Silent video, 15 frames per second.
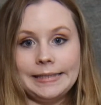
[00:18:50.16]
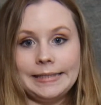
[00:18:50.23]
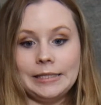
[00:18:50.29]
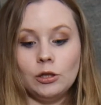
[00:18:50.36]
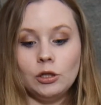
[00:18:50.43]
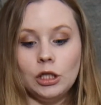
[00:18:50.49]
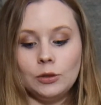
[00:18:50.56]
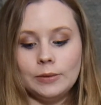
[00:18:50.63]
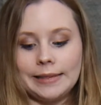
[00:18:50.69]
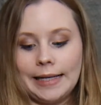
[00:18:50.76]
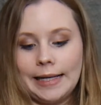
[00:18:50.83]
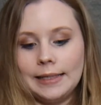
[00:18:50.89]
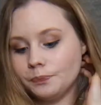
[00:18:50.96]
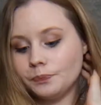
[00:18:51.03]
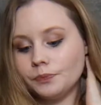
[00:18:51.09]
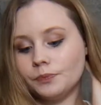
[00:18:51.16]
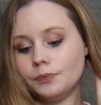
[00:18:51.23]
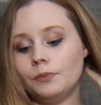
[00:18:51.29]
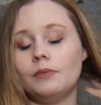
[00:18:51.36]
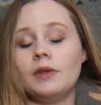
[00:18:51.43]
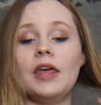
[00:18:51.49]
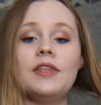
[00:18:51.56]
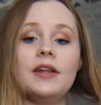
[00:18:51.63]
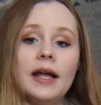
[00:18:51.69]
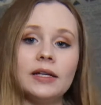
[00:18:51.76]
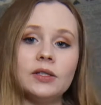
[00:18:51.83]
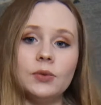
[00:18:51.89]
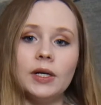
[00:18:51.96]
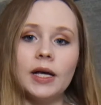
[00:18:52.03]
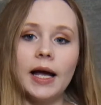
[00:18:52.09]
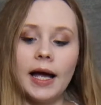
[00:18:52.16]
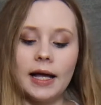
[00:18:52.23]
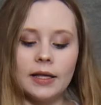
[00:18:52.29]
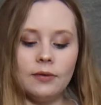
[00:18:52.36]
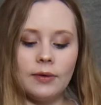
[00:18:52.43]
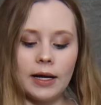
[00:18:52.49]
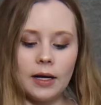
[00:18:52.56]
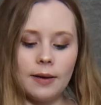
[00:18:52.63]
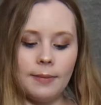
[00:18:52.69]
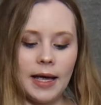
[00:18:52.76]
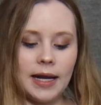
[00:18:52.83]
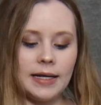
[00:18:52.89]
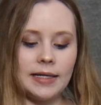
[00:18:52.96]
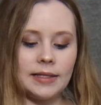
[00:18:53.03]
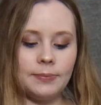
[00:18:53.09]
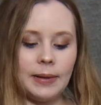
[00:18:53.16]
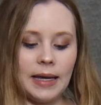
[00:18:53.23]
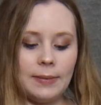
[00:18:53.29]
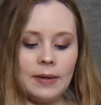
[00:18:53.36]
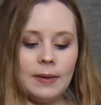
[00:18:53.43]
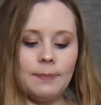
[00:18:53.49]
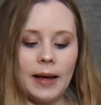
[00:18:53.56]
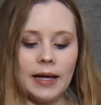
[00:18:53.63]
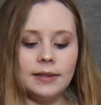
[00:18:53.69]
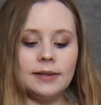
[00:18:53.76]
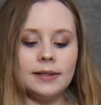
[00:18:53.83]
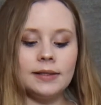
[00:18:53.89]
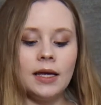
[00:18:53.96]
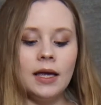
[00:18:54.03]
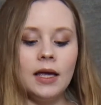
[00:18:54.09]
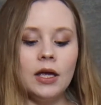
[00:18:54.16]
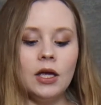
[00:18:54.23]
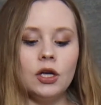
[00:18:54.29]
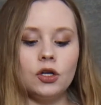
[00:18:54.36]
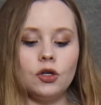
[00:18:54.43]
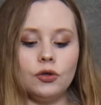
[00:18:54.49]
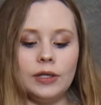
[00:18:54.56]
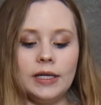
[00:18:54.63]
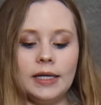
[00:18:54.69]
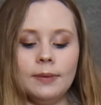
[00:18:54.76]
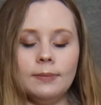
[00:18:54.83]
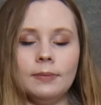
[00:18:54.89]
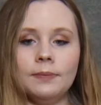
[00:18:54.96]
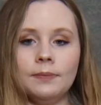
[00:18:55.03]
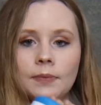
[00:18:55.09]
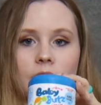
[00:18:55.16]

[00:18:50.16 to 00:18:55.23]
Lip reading: using it. The next one I highly recommend is Baby Butts Cream.